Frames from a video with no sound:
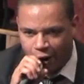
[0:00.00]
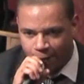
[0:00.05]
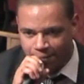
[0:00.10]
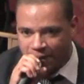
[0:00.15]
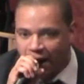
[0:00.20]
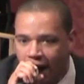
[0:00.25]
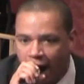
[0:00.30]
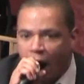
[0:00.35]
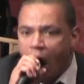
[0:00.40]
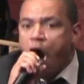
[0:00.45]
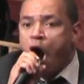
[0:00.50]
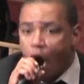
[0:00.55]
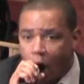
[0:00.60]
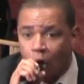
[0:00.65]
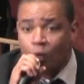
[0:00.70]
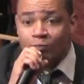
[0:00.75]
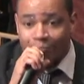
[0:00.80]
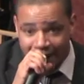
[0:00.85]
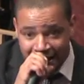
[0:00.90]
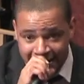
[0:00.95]
on my
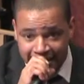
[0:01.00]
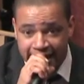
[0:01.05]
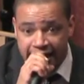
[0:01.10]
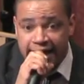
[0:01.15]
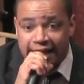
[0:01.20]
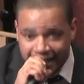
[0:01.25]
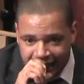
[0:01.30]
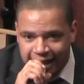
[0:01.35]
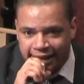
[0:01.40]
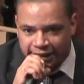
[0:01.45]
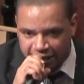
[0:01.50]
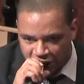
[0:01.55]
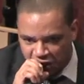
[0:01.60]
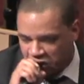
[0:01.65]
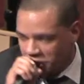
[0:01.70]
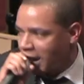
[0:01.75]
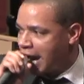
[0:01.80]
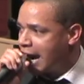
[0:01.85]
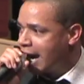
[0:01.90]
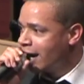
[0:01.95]
knee in the chair
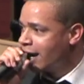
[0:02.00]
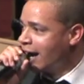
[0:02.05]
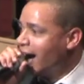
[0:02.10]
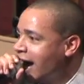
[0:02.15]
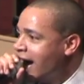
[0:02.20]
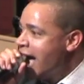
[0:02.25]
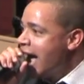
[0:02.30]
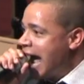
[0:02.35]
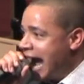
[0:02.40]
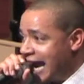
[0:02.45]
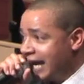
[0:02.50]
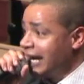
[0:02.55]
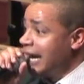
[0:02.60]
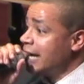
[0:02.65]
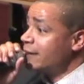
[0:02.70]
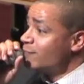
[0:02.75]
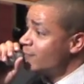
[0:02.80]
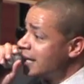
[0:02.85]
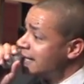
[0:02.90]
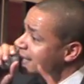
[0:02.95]
and let me
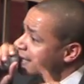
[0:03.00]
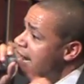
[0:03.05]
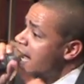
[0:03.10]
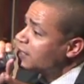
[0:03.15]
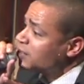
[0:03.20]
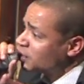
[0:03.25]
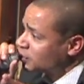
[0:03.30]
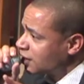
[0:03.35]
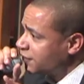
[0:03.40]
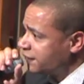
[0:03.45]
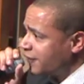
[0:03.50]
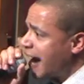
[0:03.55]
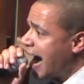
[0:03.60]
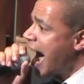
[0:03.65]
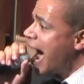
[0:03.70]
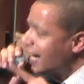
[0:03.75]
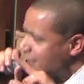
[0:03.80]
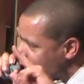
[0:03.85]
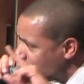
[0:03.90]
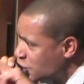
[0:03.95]
testify to
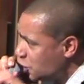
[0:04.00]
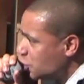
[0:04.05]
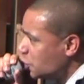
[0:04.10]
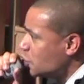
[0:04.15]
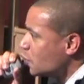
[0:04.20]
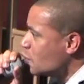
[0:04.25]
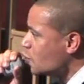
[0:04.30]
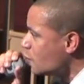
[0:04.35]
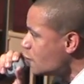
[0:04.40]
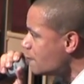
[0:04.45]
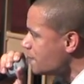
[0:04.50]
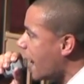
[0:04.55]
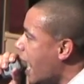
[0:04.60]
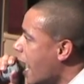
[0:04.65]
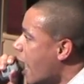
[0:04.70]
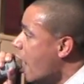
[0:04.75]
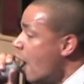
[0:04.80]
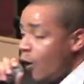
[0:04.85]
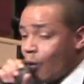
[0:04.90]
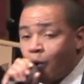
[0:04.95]
you
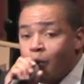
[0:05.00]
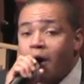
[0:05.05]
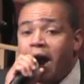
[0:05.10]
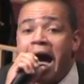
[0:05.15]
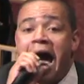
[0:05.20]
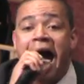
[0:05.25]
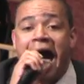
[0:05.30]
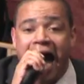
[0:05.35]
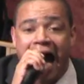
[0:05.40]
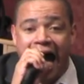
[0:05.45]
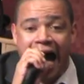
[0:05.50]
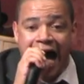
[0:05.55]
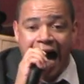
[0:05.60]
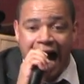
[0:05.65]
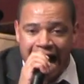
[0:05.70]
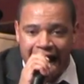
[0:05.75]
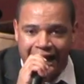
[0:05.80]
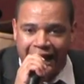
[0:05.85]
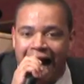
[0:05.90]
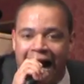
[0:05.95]
why
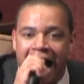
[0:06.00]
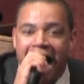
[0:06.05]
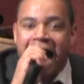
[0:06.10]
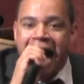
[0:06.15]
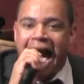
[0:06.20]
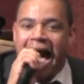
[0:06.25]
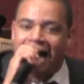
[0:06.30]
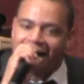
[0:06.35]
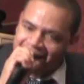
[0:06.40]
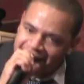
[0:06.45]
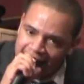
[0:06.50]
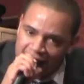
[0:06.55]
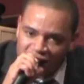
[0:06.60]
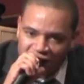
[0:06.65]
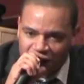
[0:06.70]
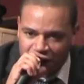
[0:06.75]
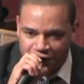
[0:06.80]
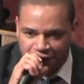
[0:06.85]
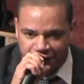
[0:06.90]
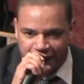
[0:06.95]
I
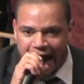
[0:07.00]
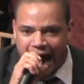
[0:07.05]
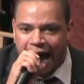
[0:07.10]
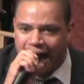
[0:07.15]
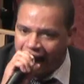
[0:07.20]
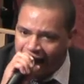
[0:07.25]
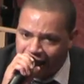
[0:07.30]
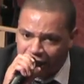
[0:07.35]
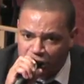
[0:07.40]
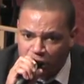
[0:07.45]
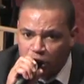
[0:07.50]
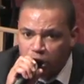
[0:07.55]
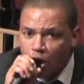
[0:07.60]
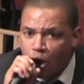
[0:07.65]
testify and close